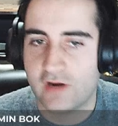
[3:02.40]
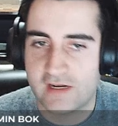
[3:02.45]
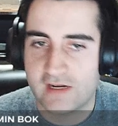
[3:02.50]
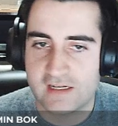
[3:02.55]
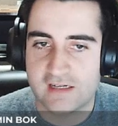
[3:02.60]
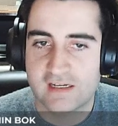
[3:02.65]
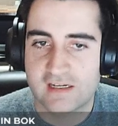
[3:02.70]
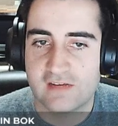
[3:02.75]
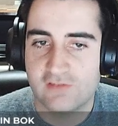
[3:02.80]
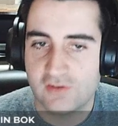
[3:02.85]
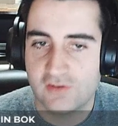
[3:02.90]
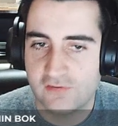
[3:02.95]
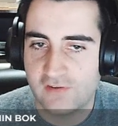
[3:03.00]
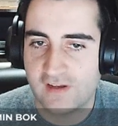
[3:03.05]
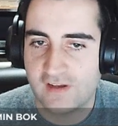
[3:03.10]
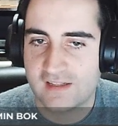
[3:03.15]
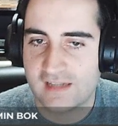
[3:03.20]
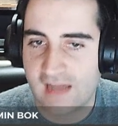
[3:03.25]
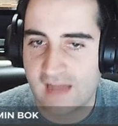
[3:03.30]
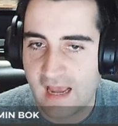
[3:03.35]
here, given the
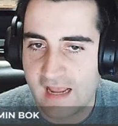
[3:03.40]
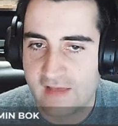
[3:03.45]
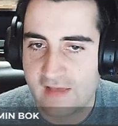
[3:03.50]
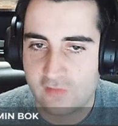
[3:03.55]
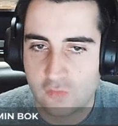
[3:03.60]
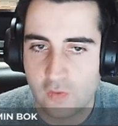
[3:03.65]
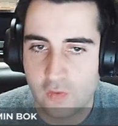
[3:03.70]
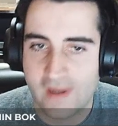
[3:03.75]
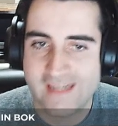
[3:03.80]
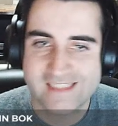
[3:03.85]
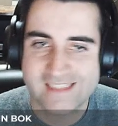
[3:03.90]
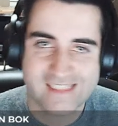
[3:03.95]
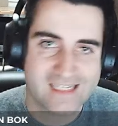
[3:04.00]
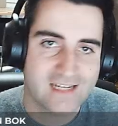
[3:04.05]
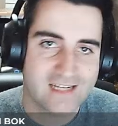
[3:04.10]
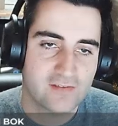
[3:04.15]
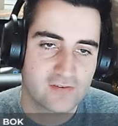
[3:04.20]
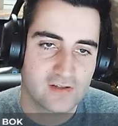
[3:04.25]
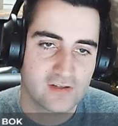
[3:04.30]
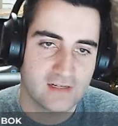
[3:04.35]
fact that I have quite a
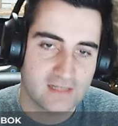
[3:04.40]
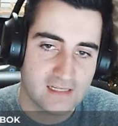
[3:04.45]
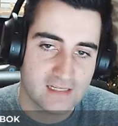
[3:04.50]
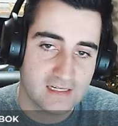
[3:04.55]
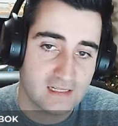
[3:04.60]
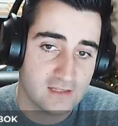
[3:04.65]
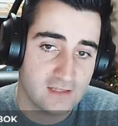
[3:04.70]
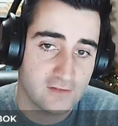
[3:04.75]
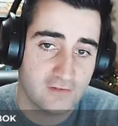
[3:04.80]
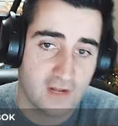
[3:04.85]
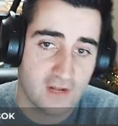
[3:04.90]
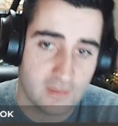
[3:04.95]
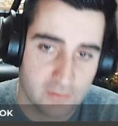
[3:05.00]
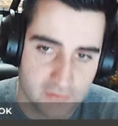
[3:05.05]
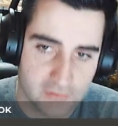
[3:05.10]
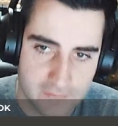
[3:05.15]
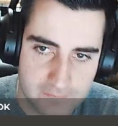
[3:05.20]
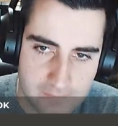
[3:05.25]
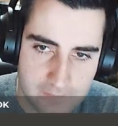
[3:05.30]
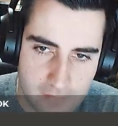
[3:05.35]
significant lead in
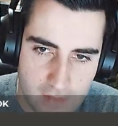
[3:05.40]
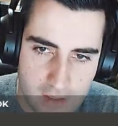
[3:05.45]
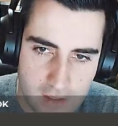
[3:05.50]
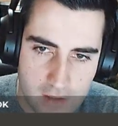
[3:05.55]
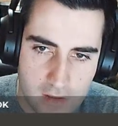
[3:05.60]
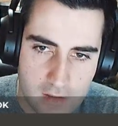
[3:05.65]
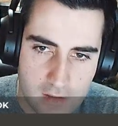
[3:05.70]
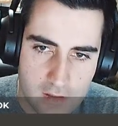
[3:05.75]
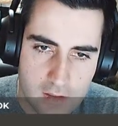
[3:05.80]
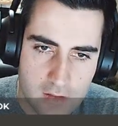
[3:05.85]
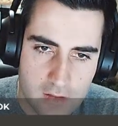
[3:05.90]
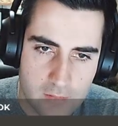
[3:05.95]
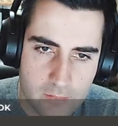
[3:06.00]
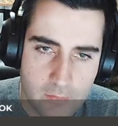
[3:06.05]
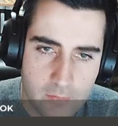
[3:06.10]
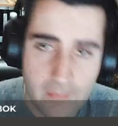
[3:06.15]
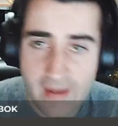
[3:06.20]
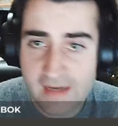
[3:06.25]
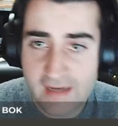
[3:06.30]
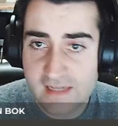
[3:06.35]
development.
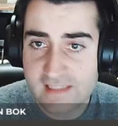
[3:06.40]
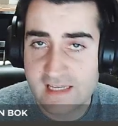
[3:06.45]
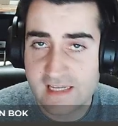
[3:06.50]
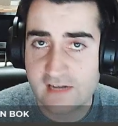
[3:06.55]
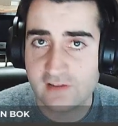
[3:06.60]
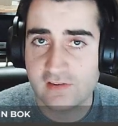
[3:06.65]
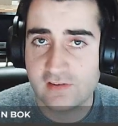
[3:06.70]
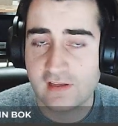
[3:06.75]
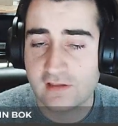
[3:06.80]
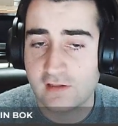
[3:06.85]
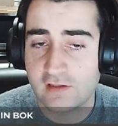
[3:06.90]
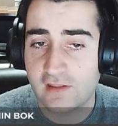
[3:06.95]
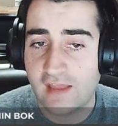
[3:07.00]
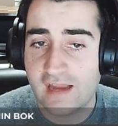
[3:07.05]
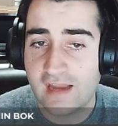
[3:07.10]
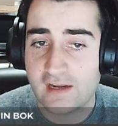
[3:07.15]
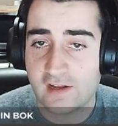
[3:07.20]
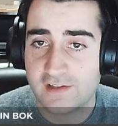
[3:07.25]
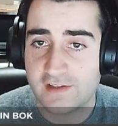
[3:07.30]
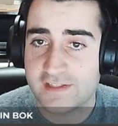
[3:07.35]
But M3GAN decided to take the
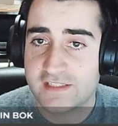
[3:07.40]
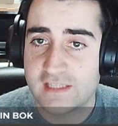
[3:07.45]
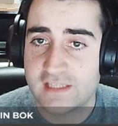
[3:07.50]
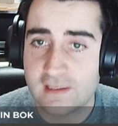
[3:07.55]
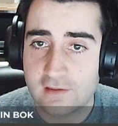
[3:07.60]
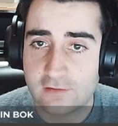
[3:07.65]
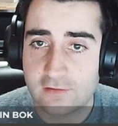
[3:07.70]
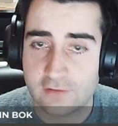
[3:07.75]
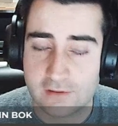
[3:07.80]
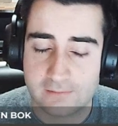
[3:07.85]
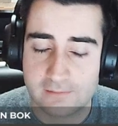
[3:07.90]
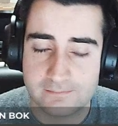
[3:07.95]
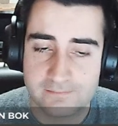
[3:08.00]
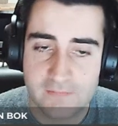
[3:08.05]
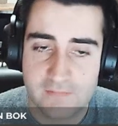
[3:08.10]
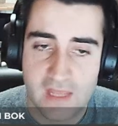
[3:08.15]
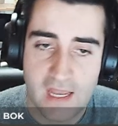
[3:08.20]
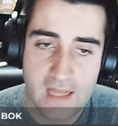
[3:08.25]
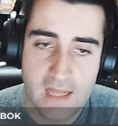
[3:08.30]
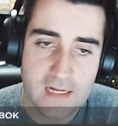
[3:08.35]
knight on c3.
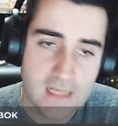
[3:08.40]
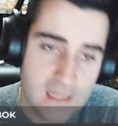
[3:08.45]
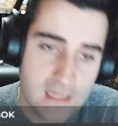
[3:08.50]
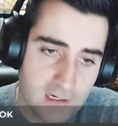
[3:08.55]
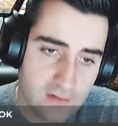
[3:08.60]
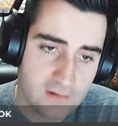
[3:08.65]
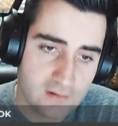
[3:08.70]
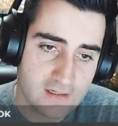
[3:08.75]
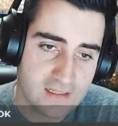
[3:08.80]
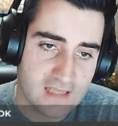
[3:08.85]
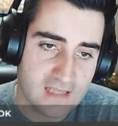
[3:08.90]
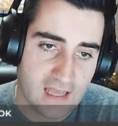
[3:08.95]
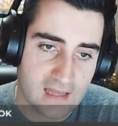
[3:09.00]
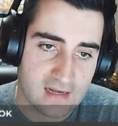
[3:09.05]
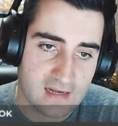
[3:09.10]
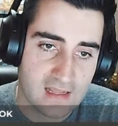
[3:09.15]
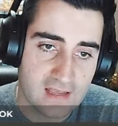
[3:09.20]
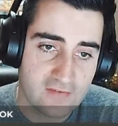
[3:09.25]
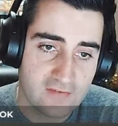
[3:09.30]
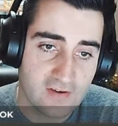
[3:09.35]
And here again,
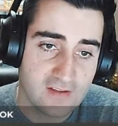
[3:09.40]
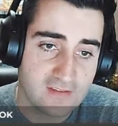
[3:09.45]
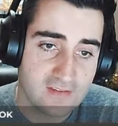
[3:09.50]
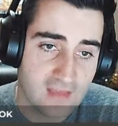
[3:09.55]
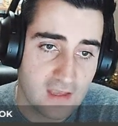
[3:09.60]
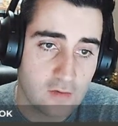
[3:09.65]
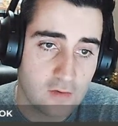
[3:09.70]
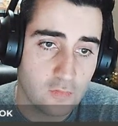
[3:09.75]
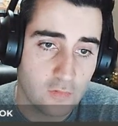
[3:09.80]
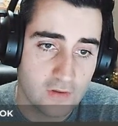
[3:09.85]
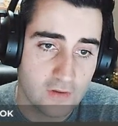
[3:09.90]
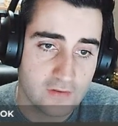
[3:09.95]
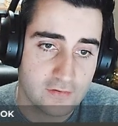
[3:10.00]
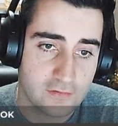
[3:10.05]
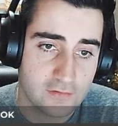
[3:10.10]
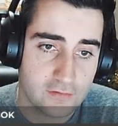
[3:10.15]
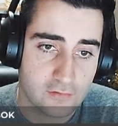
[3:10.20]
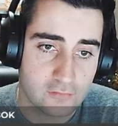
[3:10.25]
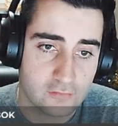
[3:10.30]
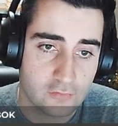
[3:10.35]
if I take
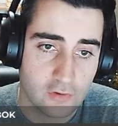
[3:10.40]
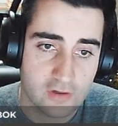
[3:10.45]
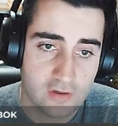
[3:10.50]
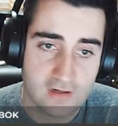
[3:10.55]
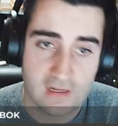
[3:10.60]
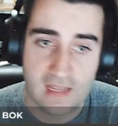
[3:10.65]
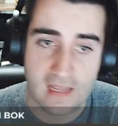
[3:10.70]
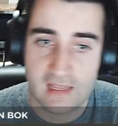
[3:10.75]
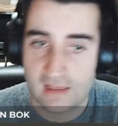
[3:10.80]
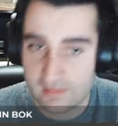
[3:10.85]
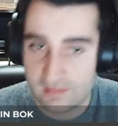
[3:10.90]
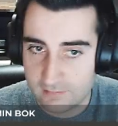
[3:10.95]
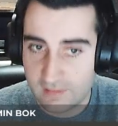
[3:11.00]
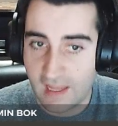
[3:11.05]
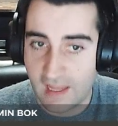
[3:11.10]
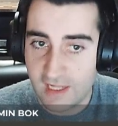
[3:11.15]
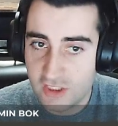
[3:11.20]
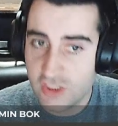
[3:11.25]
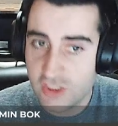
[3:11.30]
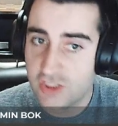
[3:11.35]
with the rook, the
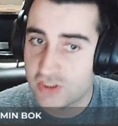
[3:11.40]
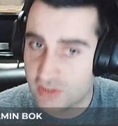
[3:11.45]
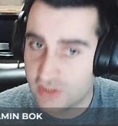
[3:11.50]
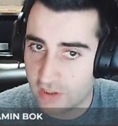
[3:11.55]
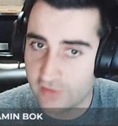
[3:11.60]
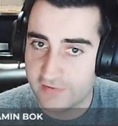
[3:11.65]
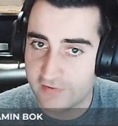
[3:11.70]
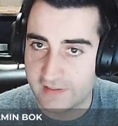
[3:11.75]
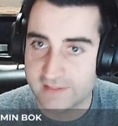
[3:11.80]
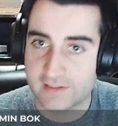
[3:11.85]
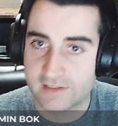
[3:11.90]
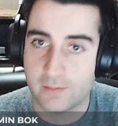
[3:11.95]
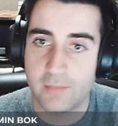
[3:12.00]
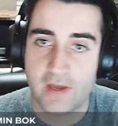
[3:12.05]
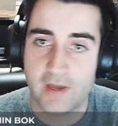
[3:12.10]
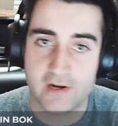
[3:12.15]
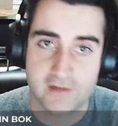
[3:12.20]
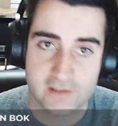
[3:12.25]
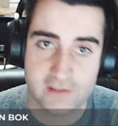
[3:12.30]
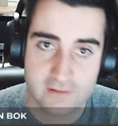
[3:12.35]
engine still thinks I'm
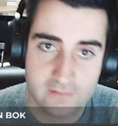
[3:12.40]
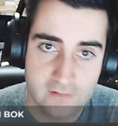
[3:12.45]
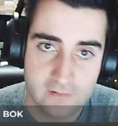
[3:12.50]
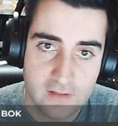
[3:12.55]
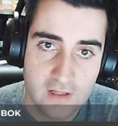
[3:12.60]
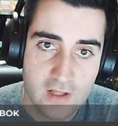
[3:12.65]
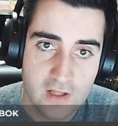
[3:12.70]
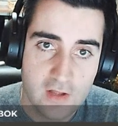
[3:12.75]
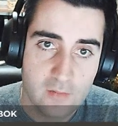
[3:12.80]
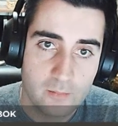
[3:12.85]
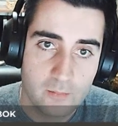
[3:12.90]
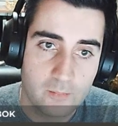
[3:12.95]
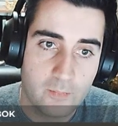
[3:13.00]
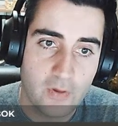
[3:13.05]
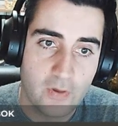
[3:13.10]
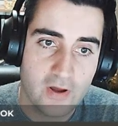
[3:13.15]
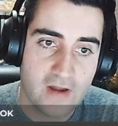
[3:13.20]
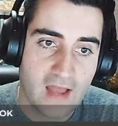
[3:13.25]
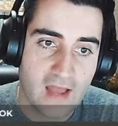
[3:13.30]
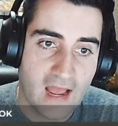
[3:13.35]
better here,
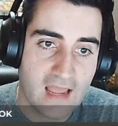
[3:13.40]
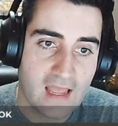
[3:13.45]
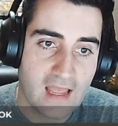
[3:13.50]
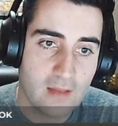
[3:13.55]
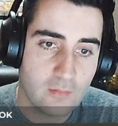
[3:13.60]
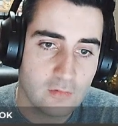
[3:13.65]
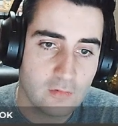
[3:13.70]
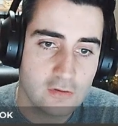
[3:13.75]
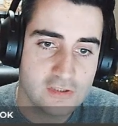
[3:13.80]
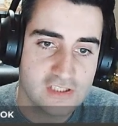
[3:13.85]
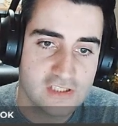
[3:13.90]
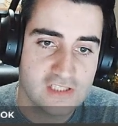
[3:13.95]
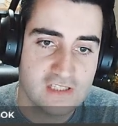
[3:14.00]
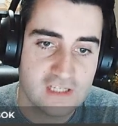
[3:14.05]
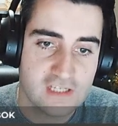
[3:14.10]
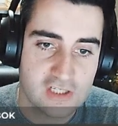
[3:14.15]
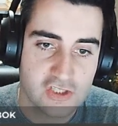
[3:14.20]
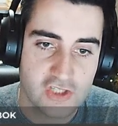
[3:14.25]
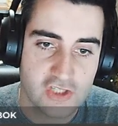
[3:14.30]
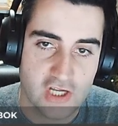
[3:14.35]
but I am losing the
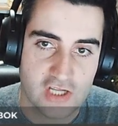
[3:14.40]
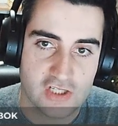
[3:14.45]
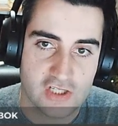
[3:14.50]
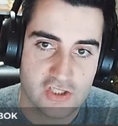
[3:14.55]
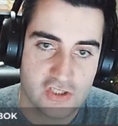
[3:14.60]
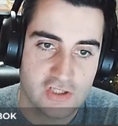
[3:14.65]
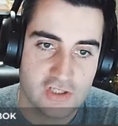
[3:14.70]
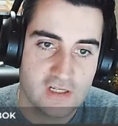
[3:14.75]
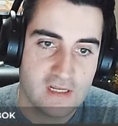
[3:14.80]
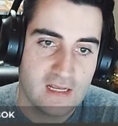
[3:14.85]
exchange,